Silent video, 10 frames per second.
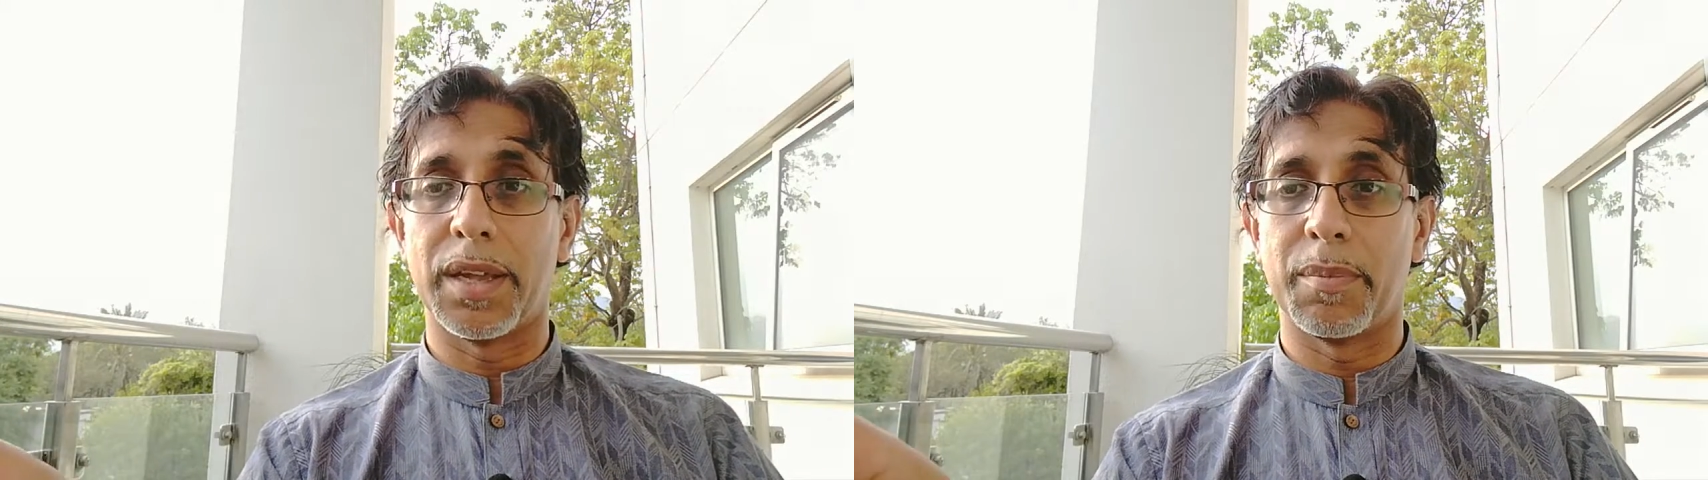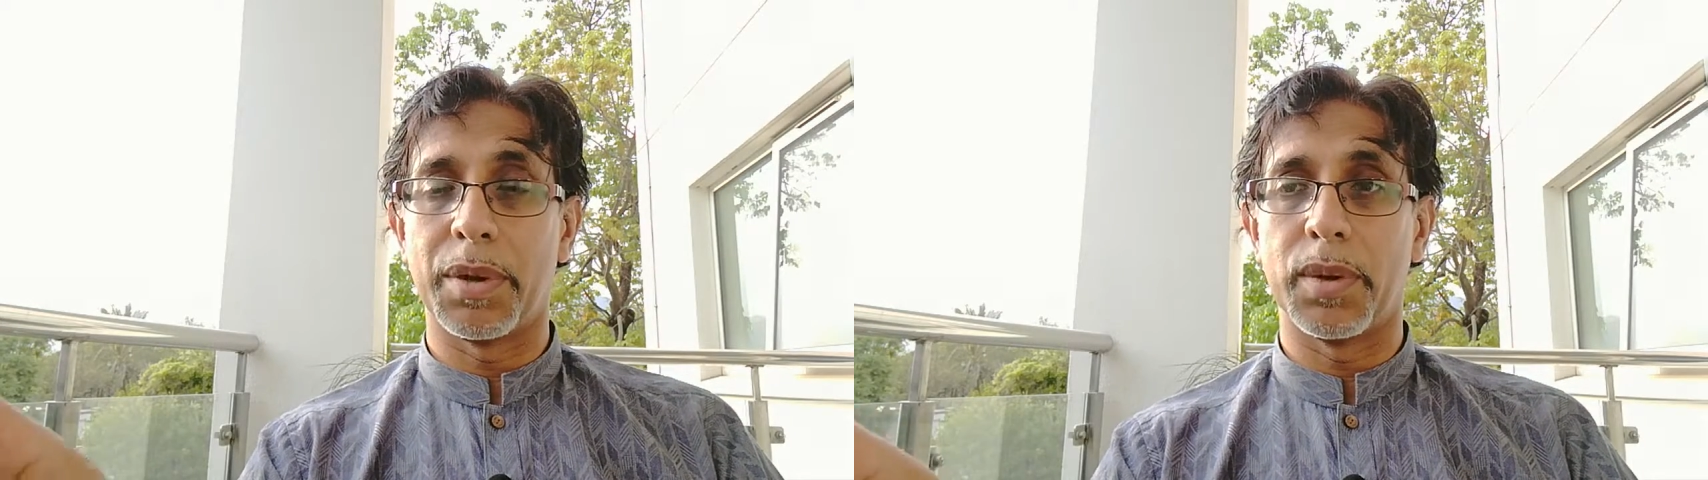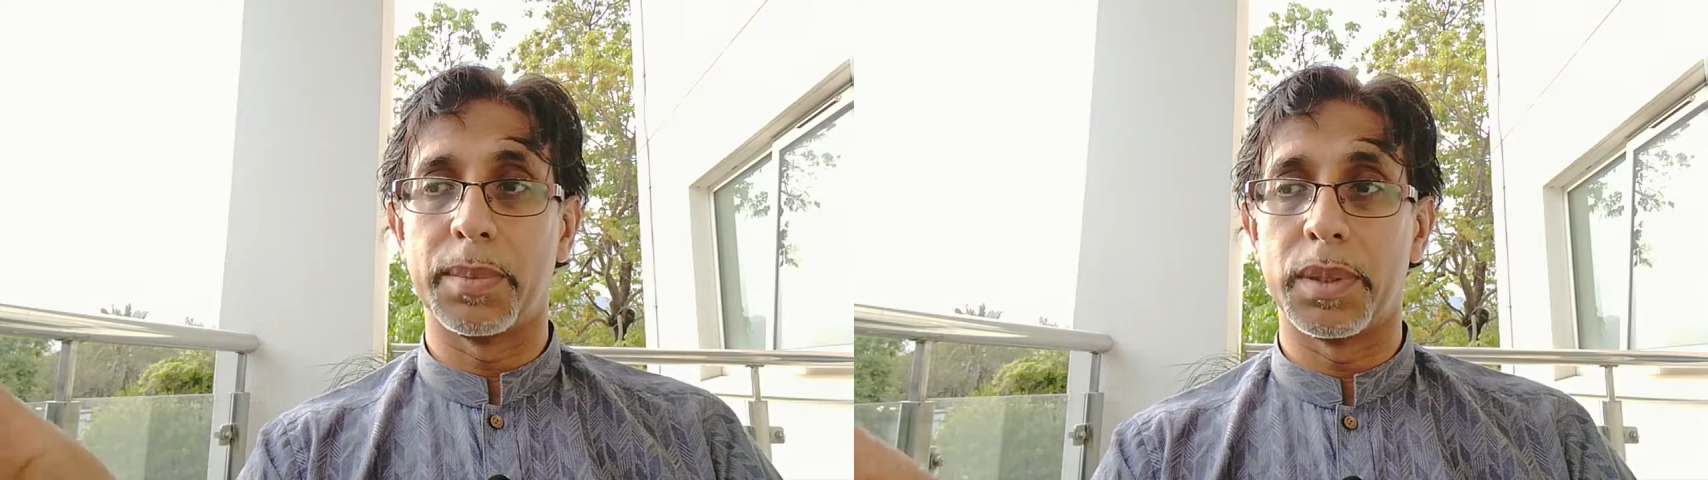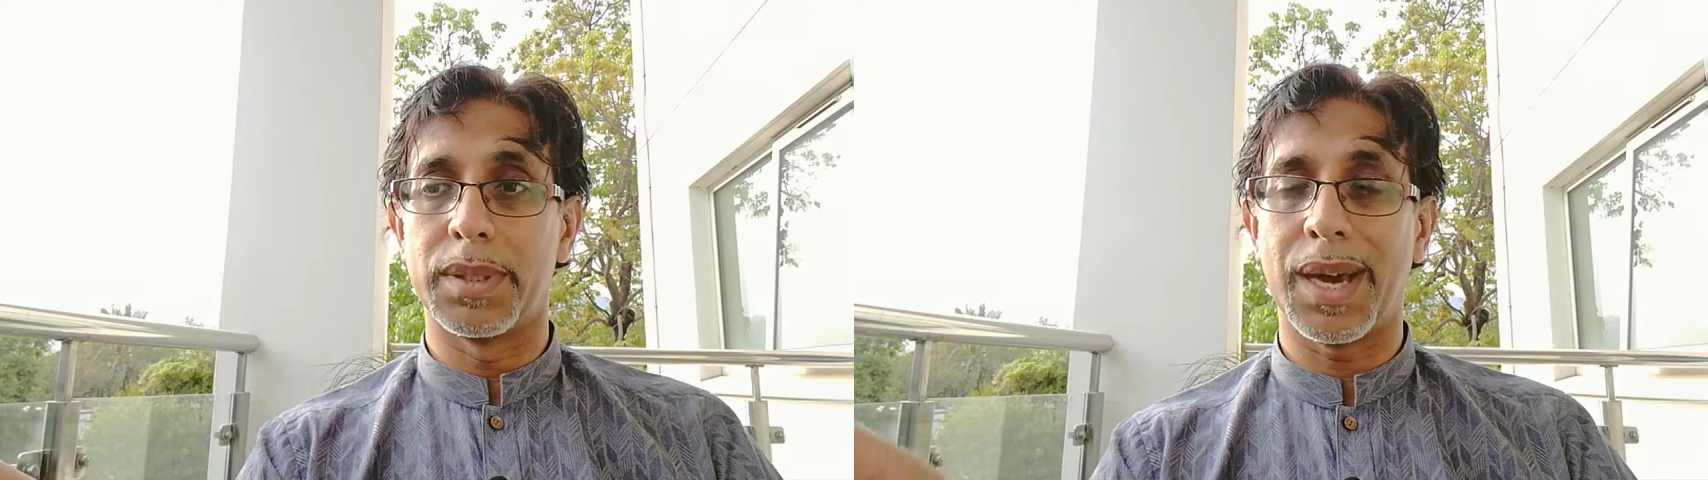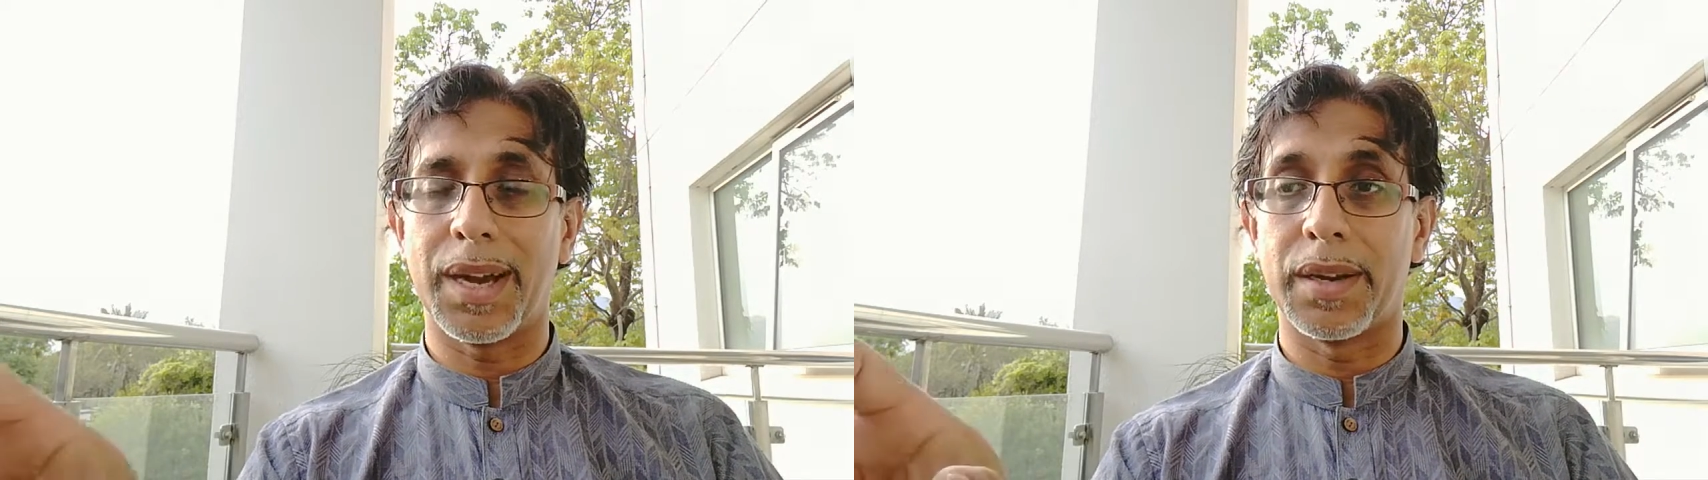Bani
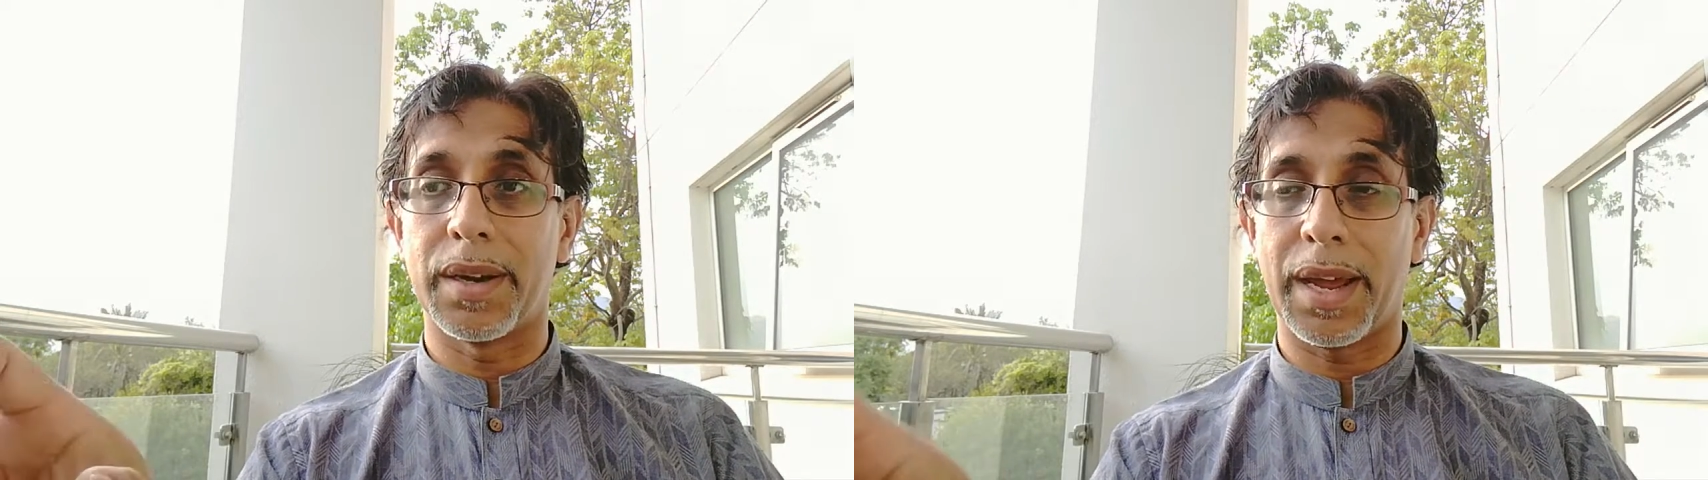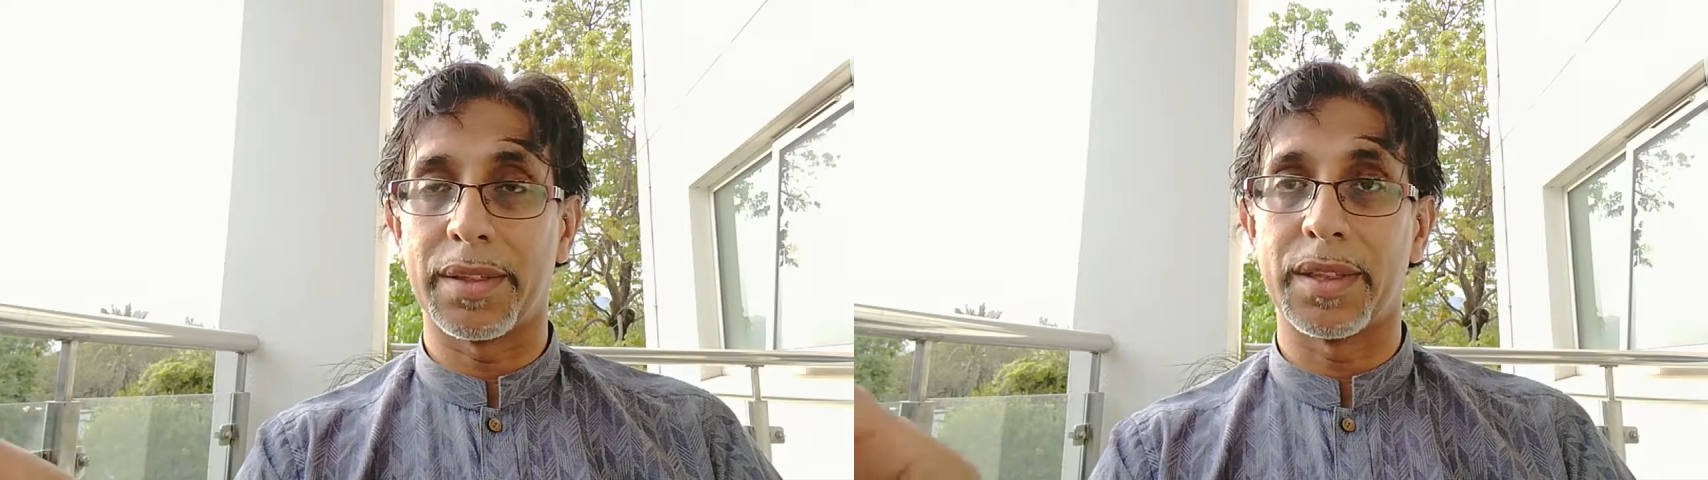Abdad-Dar and the